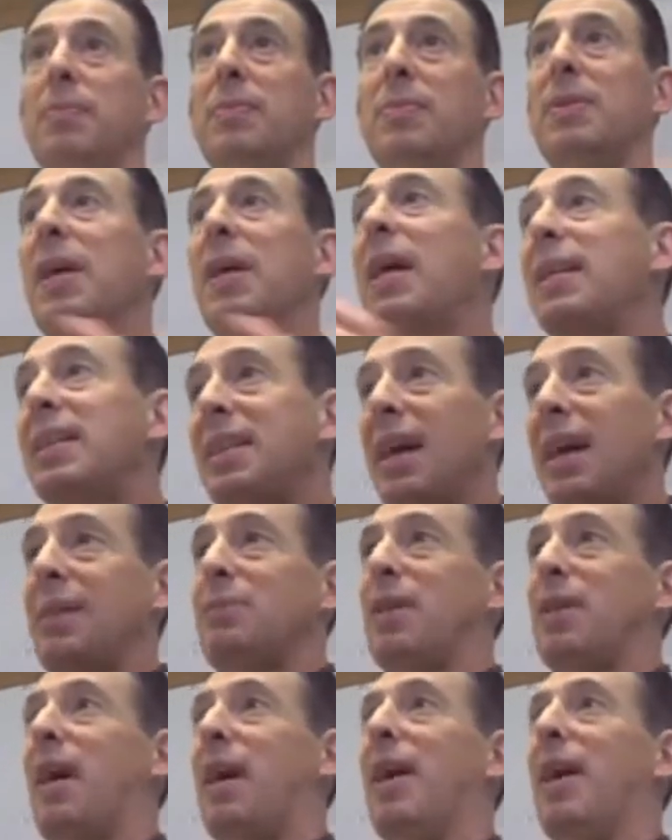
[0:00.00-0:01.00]
10
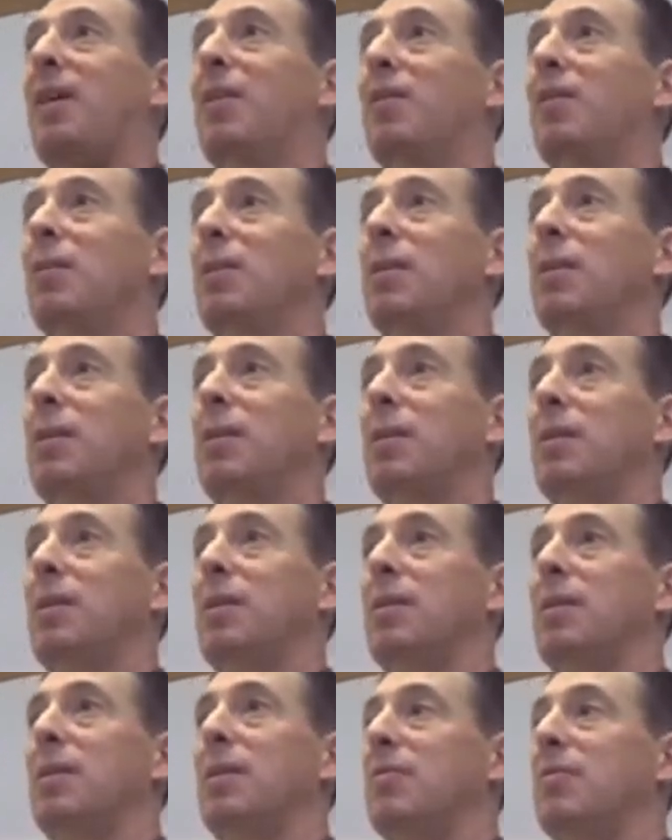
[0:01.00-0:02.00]
times higher
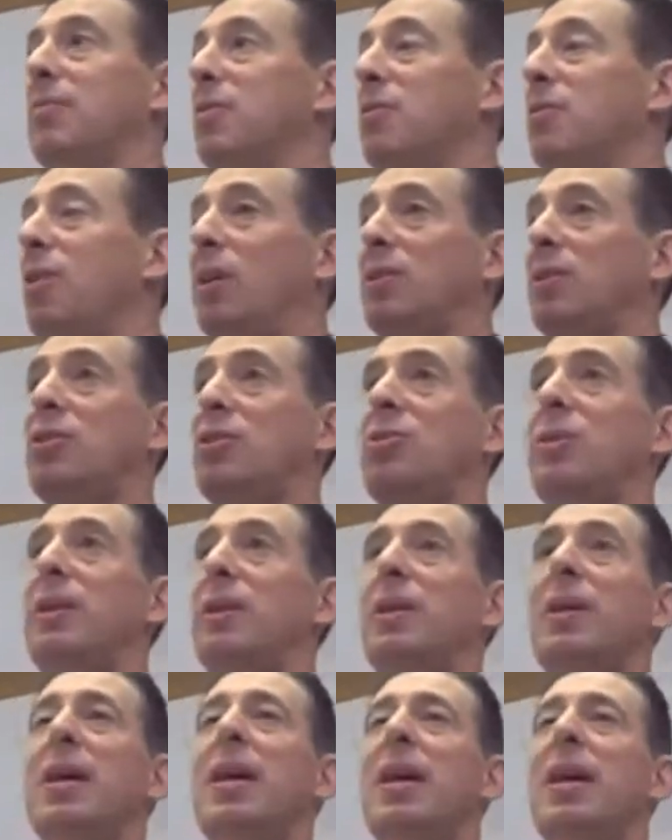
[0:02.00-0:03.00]
across the
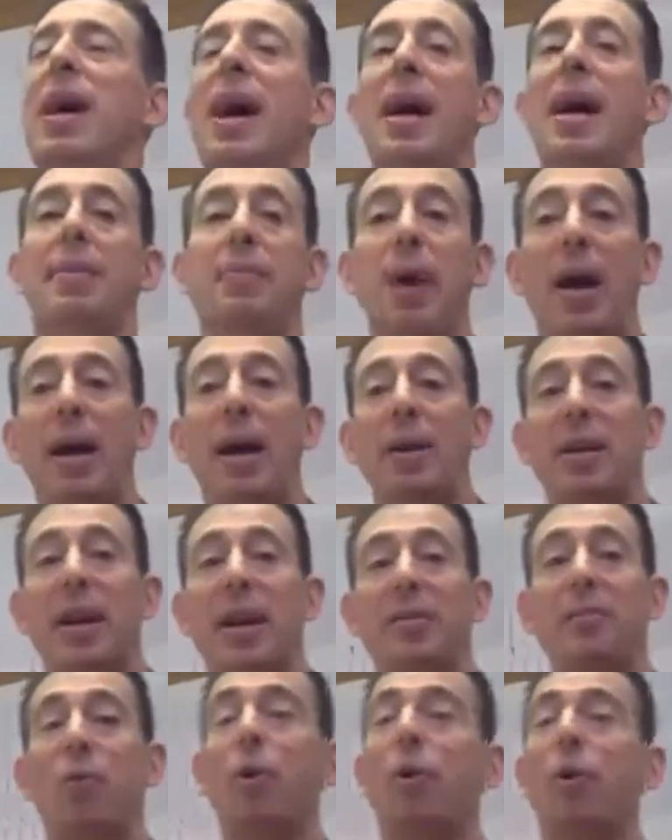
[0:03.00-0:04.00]
street. And
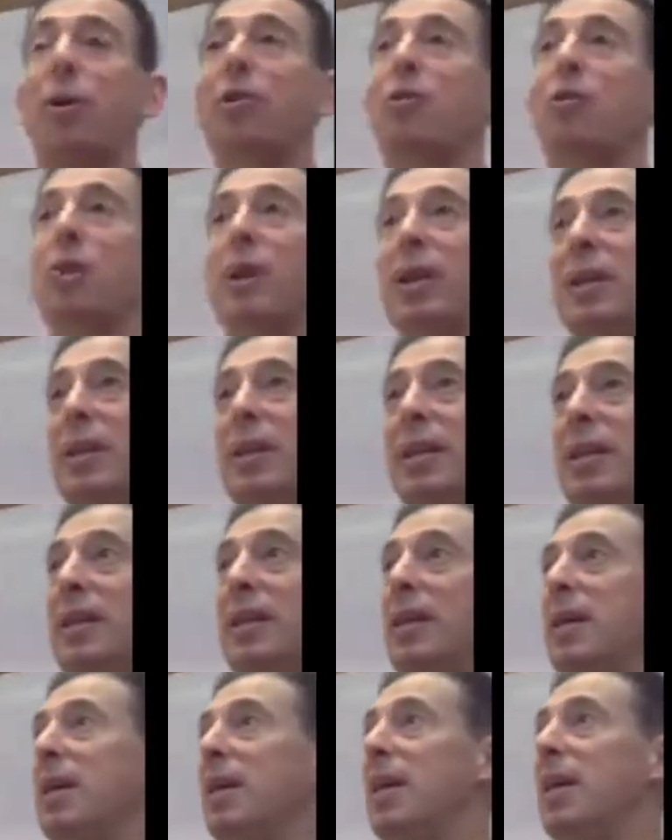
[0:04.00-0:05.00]
kind of more
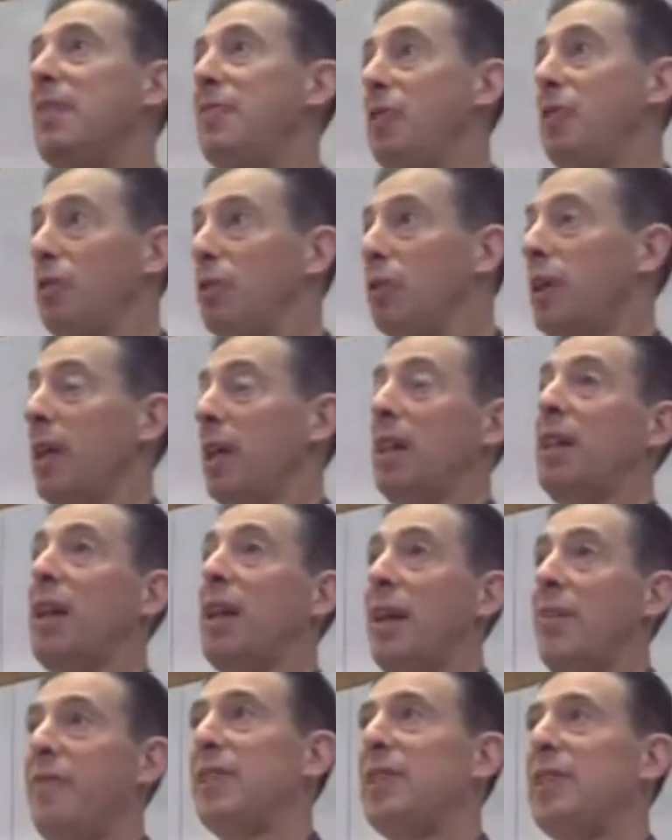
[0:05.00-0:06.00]
intriguingly, if you look at
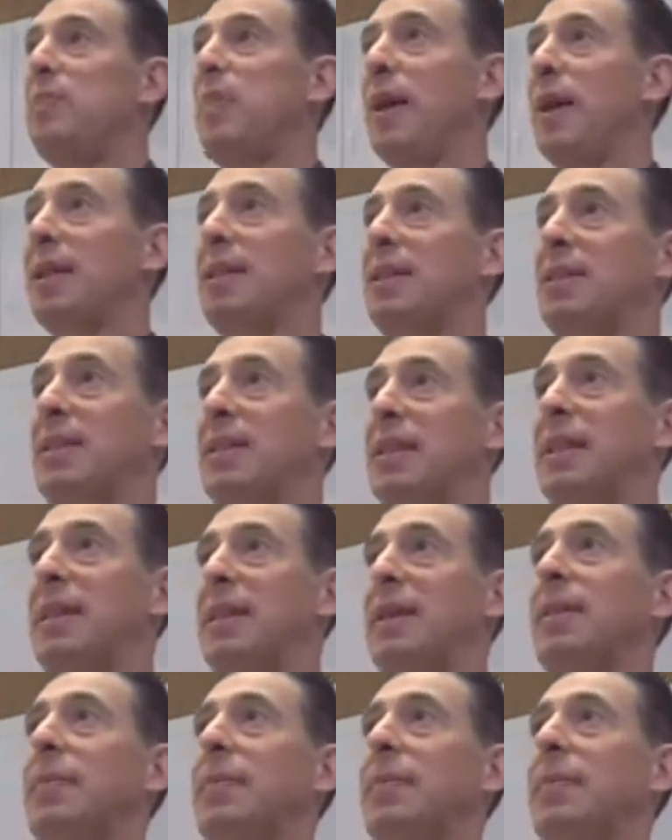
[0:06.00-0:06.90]
life expectancy,